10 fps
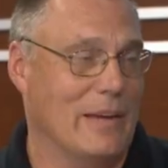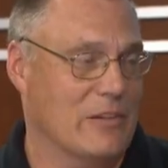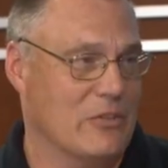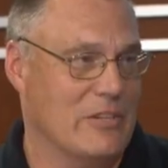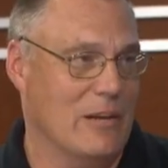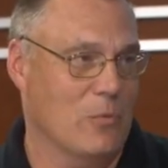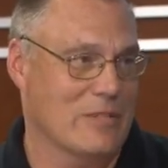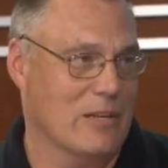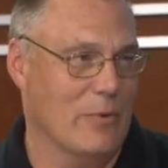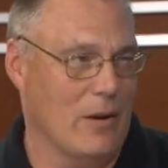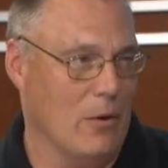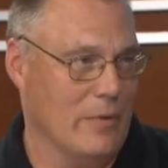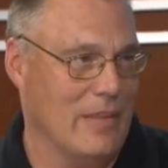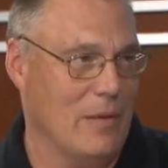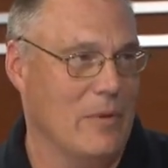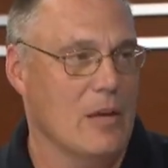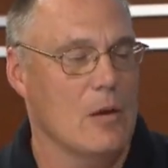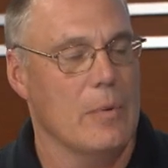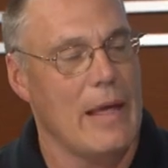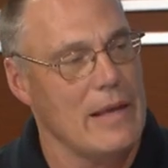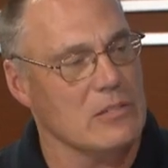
interested in what's going on with them, but ask